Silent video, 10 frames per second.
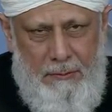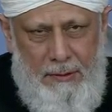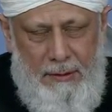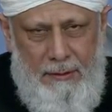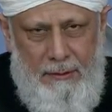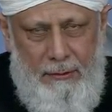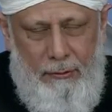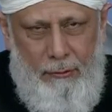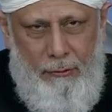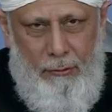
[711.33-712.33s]
The,
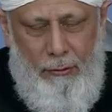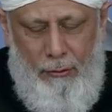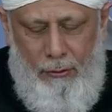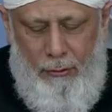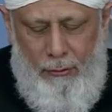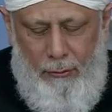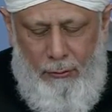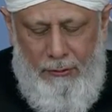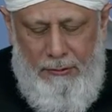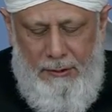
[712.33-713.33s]
the, the
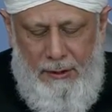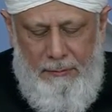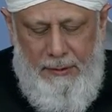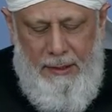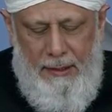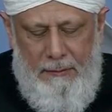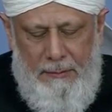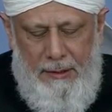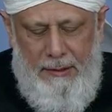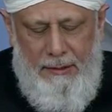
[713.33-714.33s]
teachings of
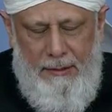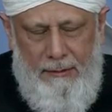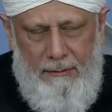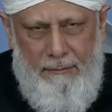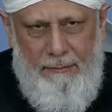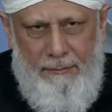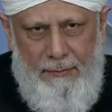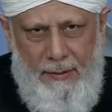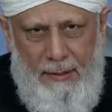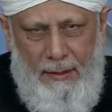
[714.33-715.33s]
Islam
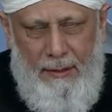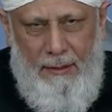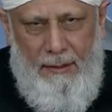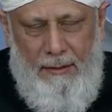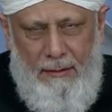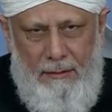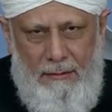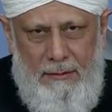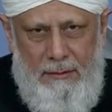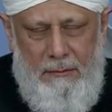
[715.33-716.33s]
and the things about
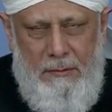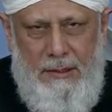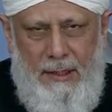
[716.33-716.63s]
Islam